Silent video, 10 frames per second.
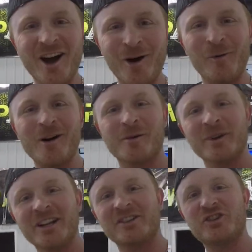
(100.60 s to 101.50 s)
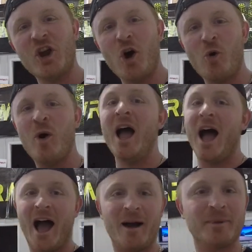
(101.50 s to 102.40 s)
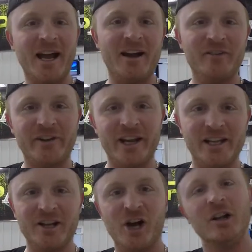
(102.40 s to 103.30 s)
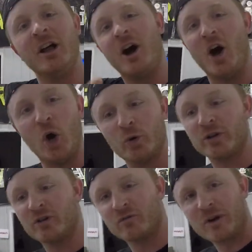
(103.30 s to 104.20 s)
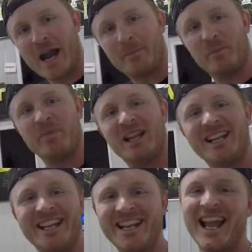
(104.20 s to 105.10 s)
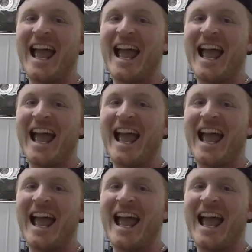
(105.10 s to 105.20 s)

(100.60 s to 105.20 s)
y'all, welcome to the show. I'm Kyle Vandenhall, owner of WrapAbility,